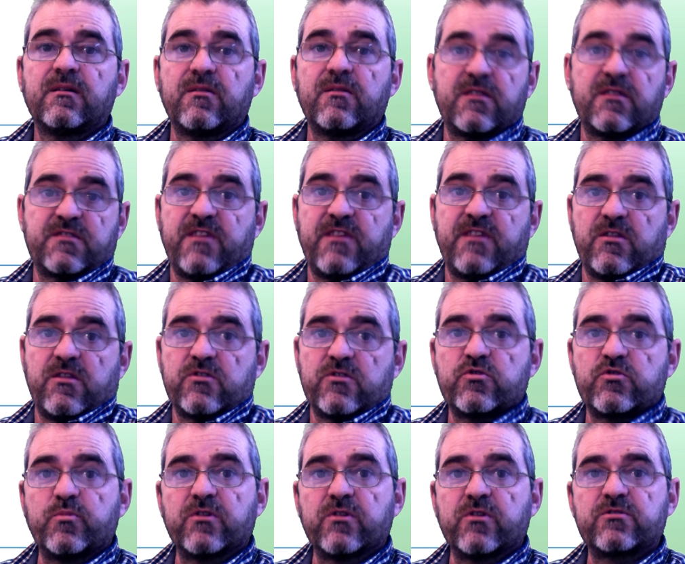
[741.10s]
This video is
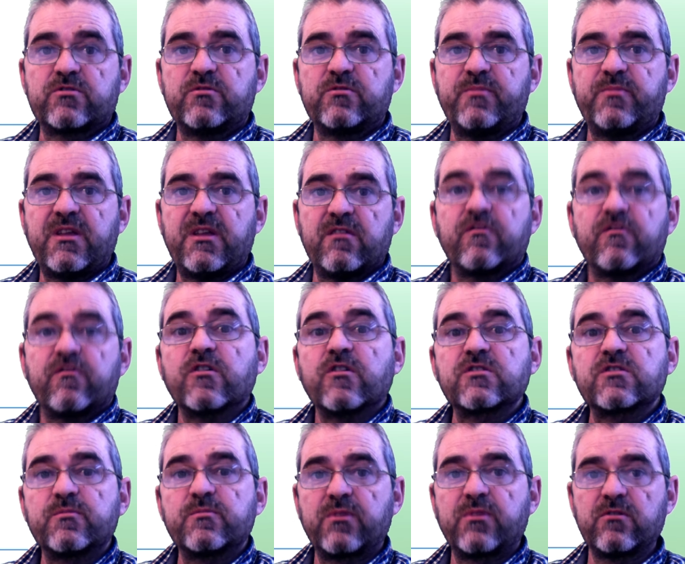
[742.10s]
supposed to be the
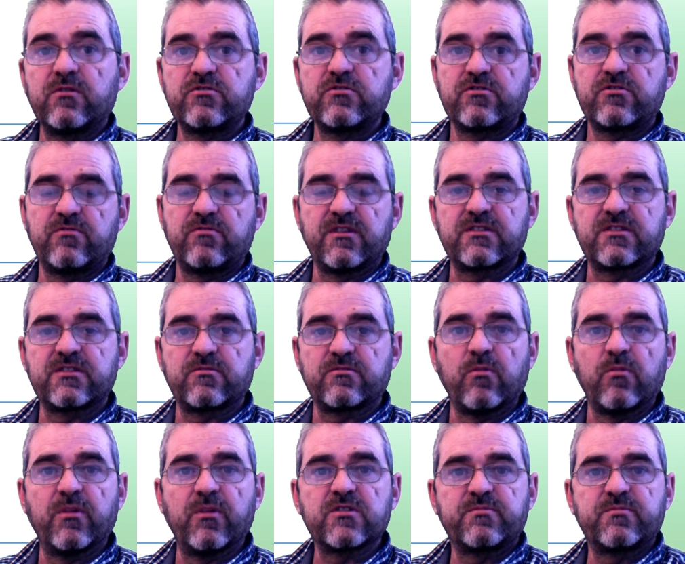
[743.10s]
first approach to this
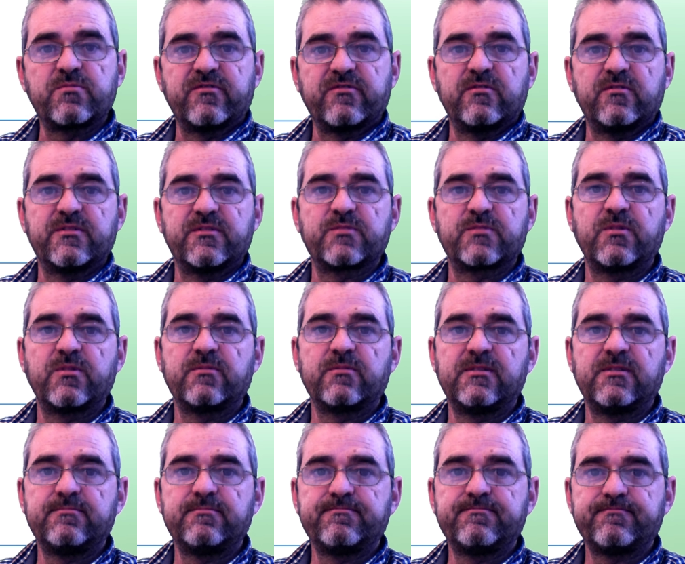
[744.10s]
robust performance
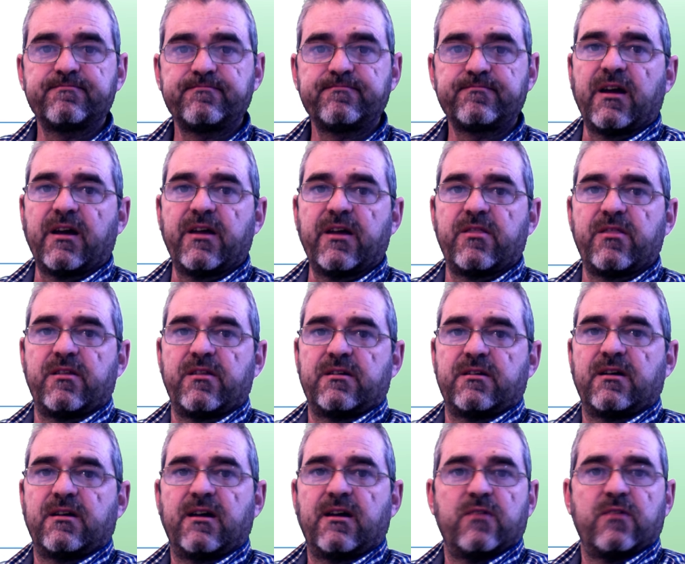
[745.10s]
problem, and then
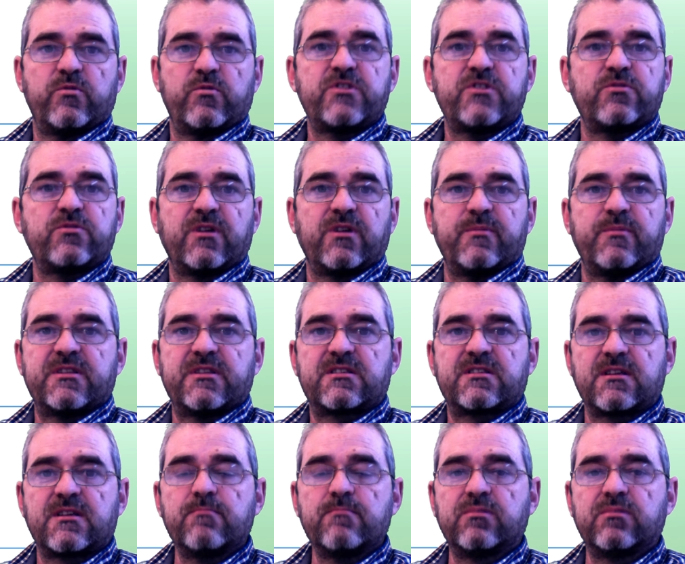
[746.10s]
I wish to keep it
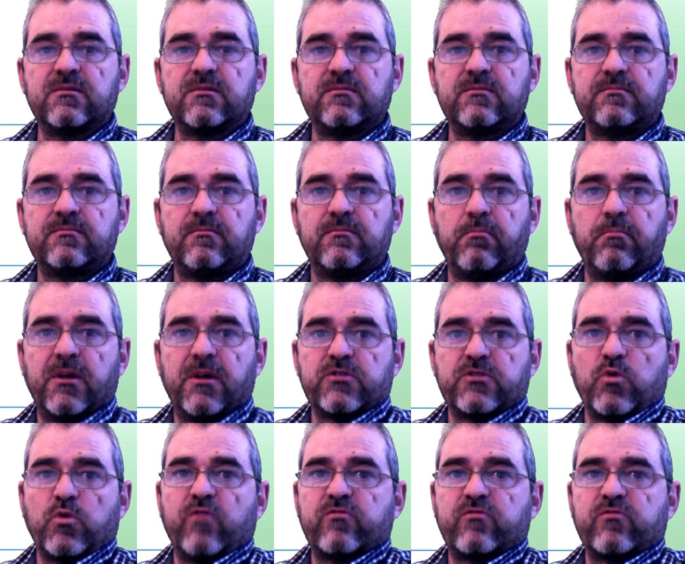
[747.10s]
simple. But
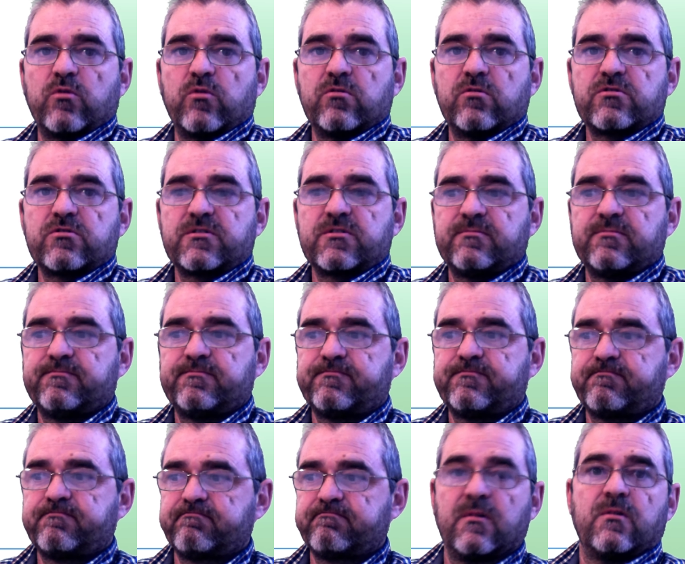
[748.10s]
of course,
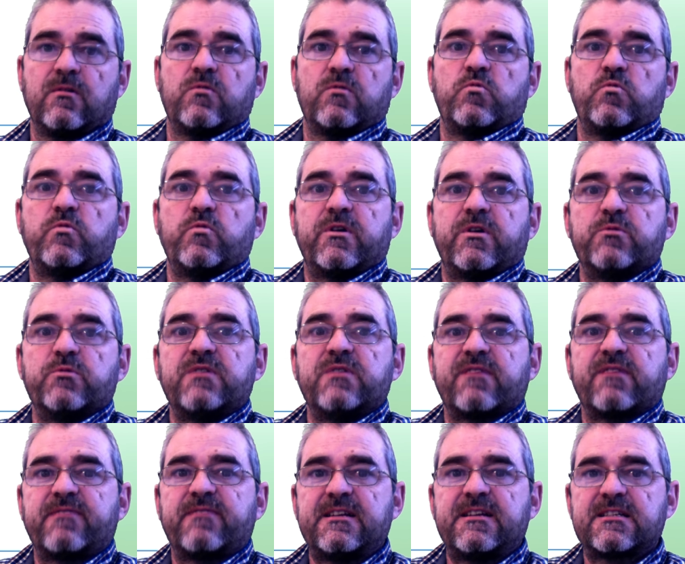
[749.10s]
we could
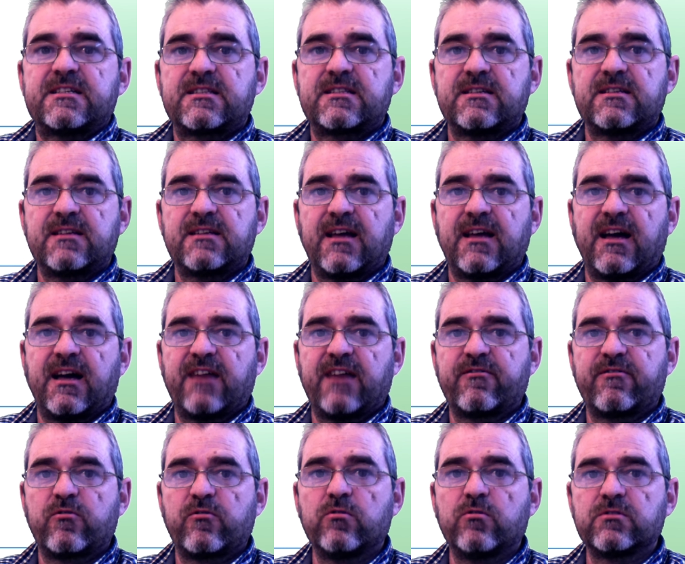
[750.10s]
at least have
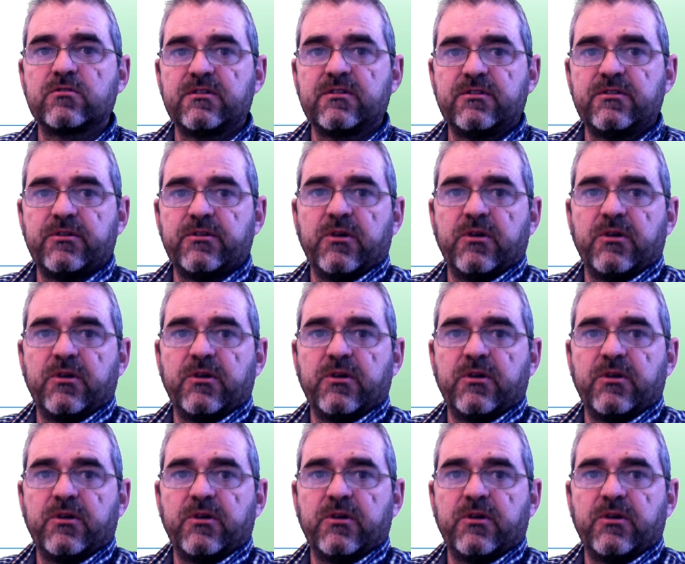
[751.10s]
thought in,